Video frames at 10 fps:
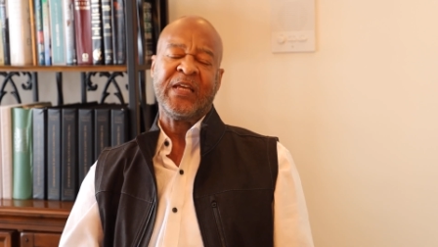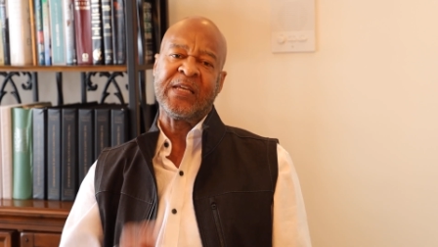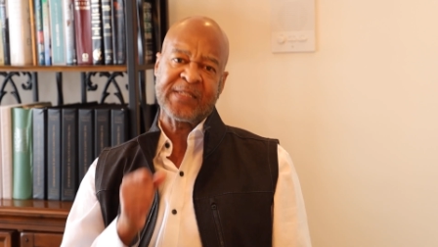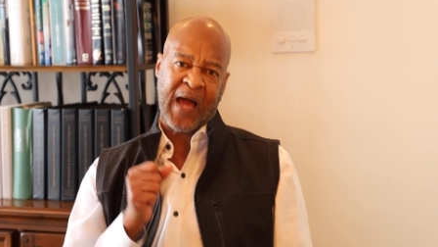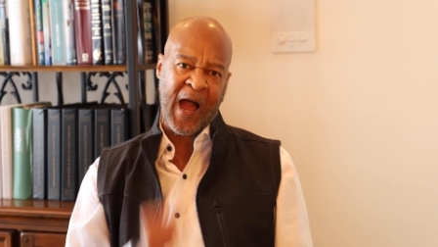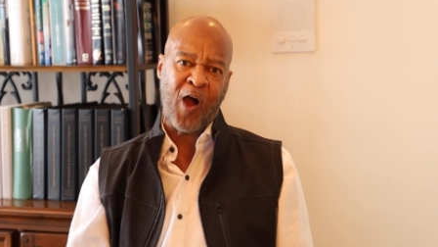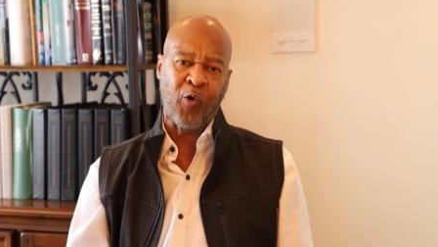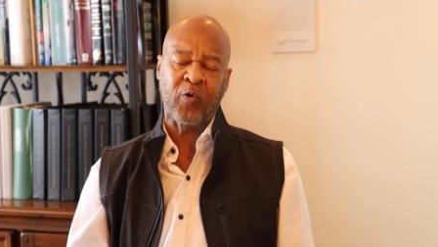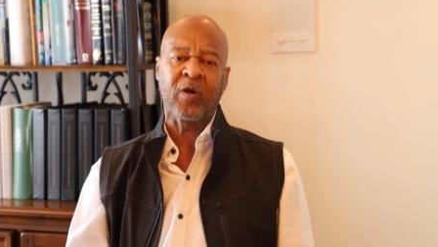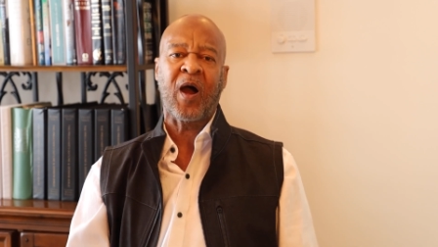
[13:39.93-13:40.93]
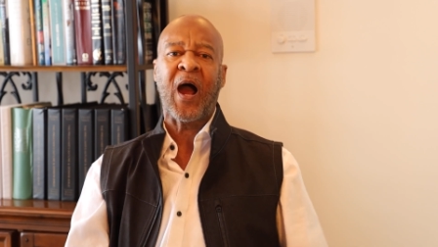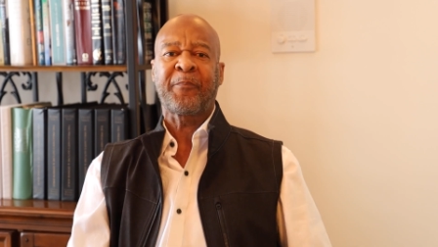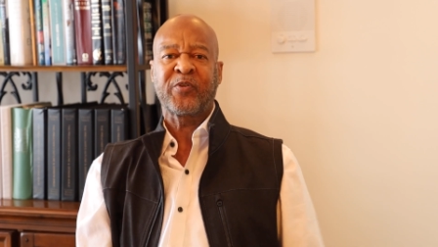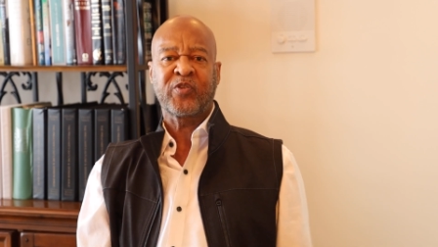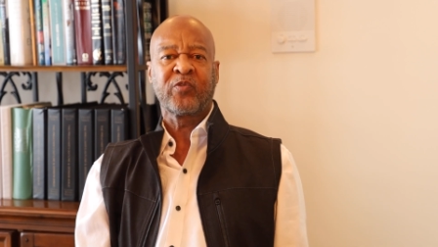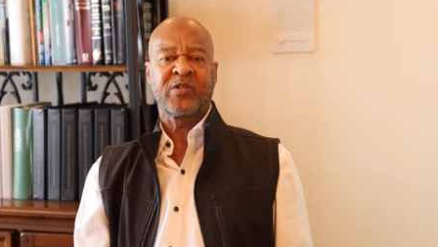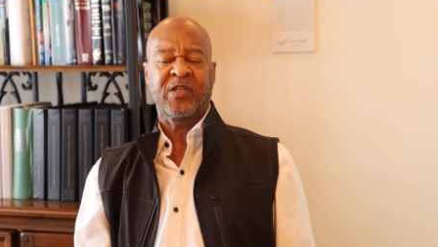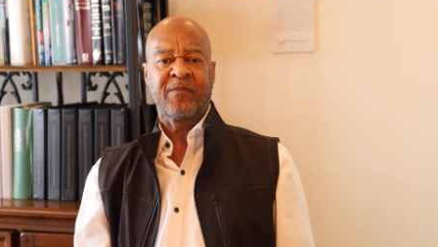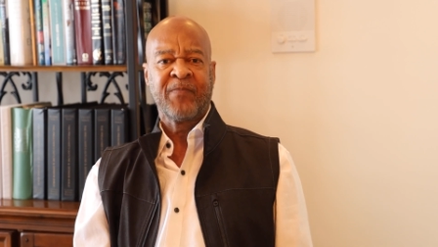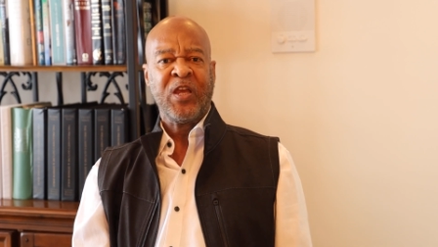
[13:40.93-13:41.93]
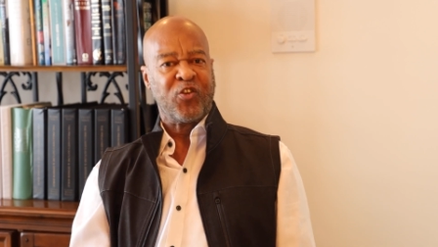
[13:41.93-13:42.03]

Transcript: is our opportunity.